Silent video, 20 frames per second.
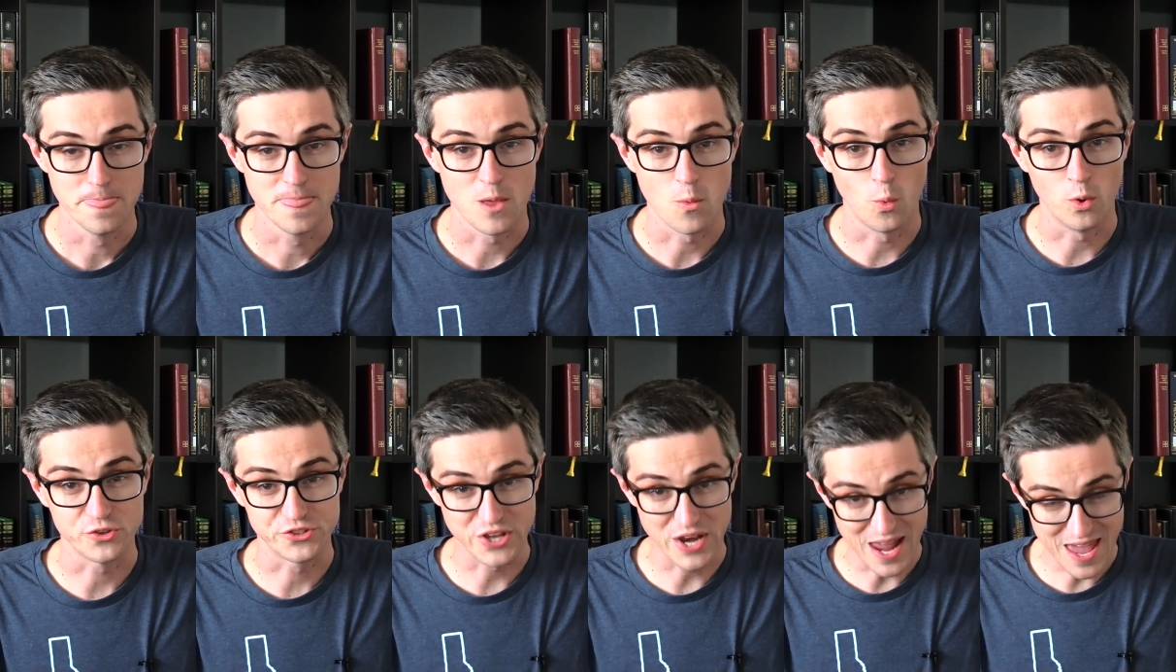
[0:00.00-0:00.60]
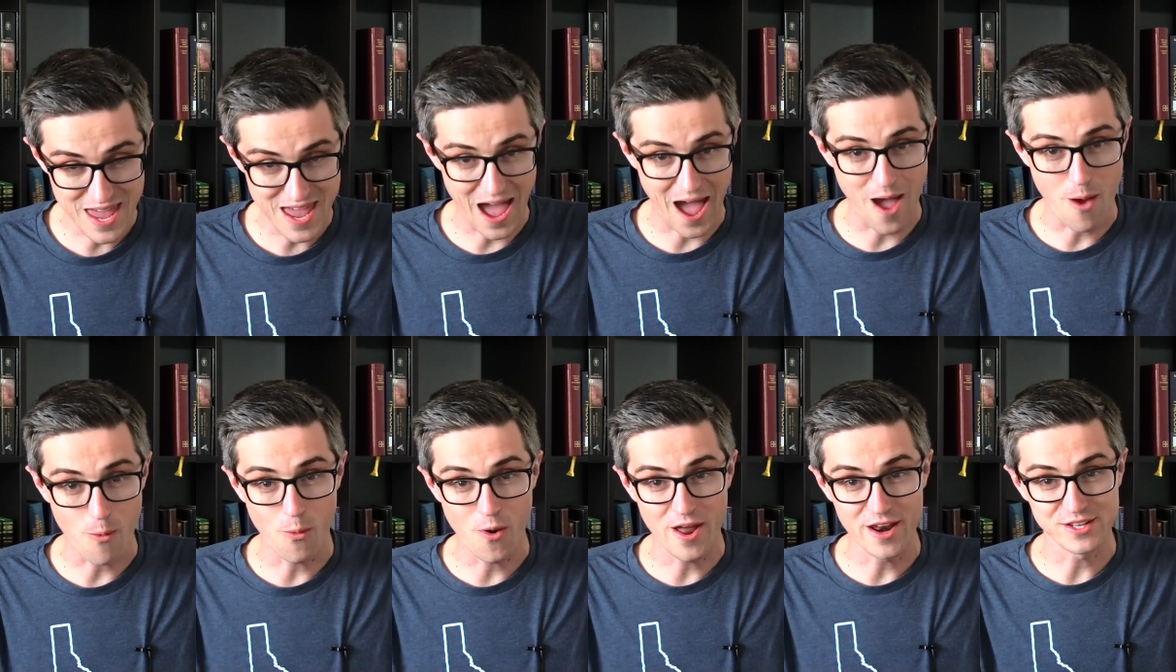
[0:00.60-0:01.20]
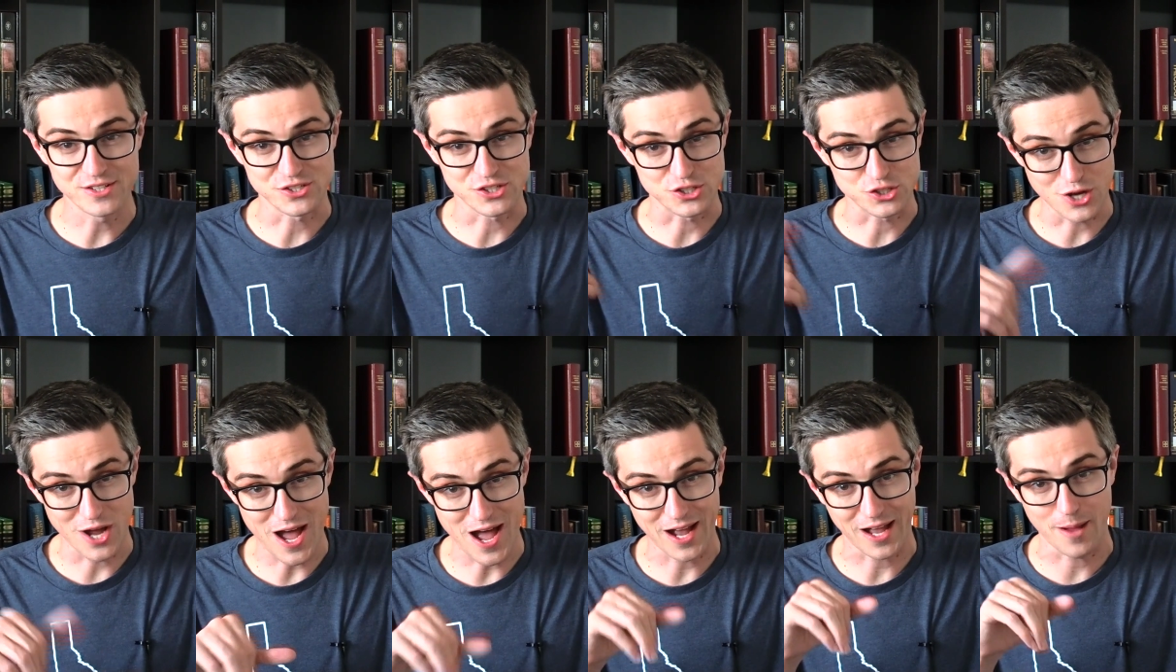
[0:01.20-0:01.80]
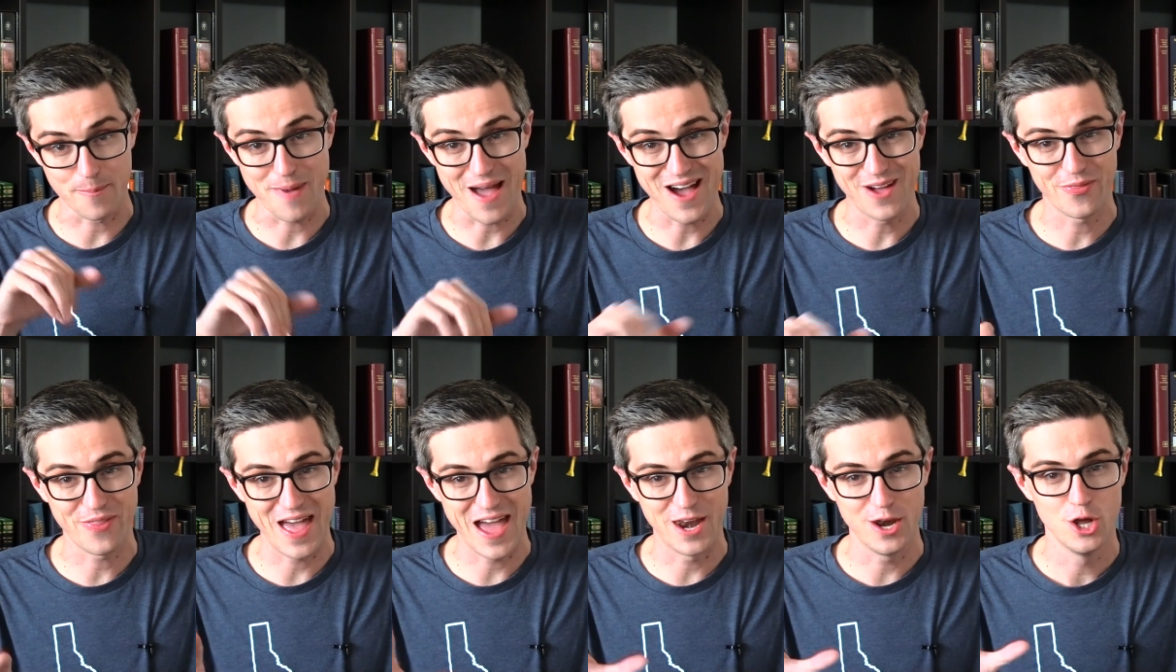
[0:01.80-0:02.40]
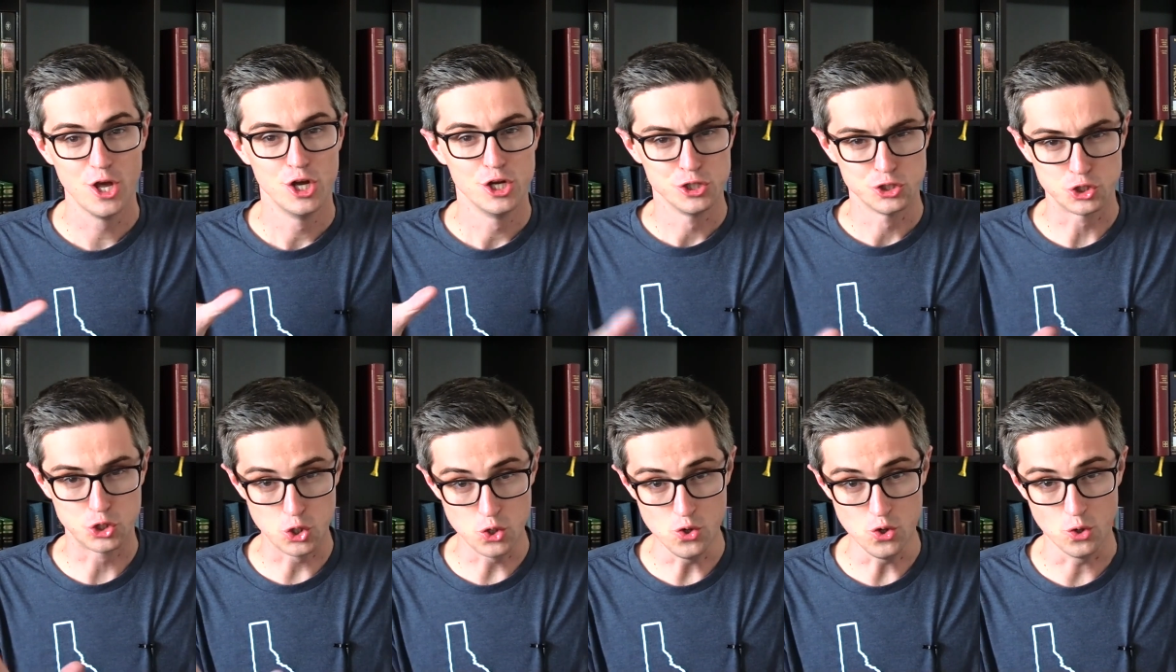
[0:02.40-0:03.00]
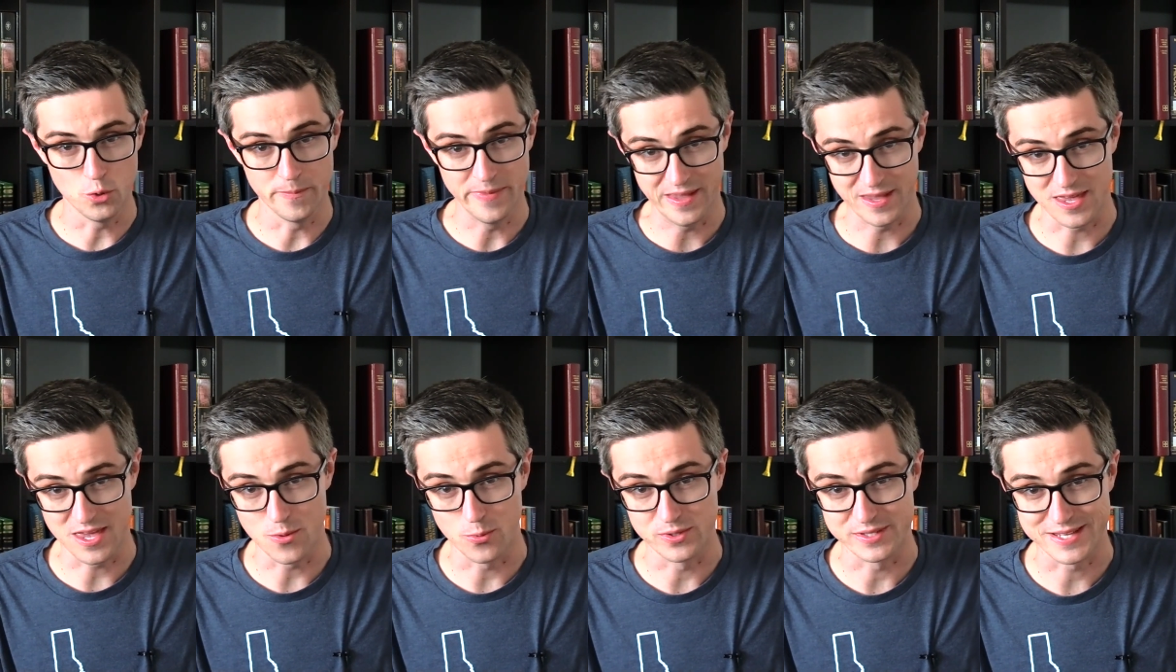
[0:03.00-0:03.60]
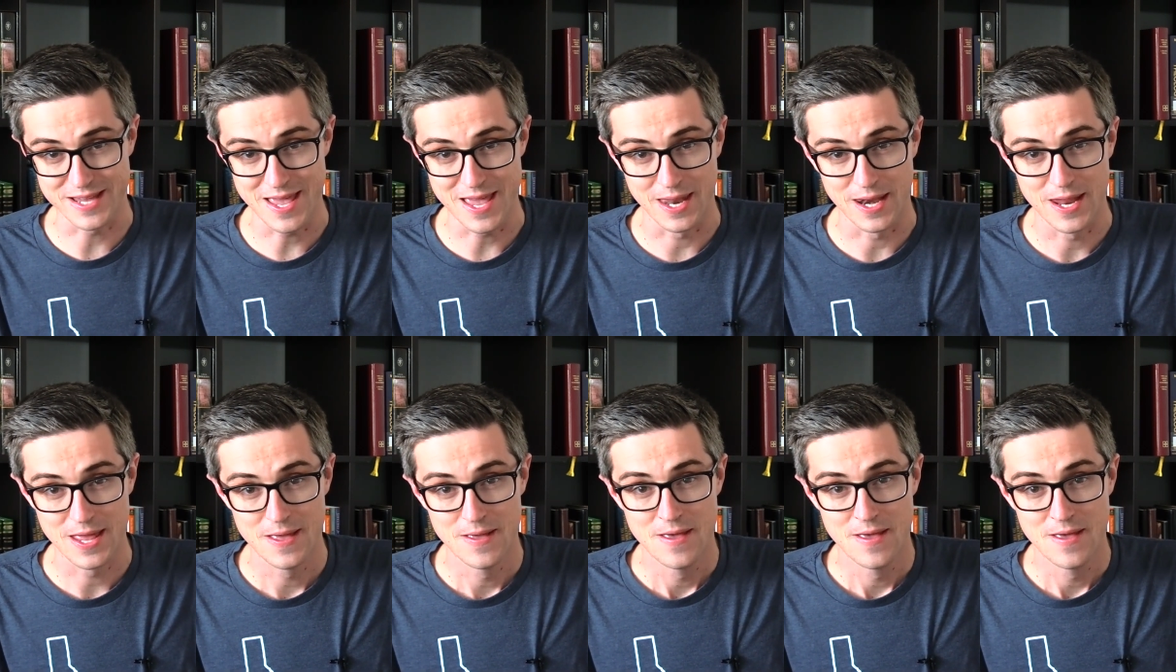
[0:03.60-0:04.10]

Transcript: Well, today I want us to talk about that tomb that he was in.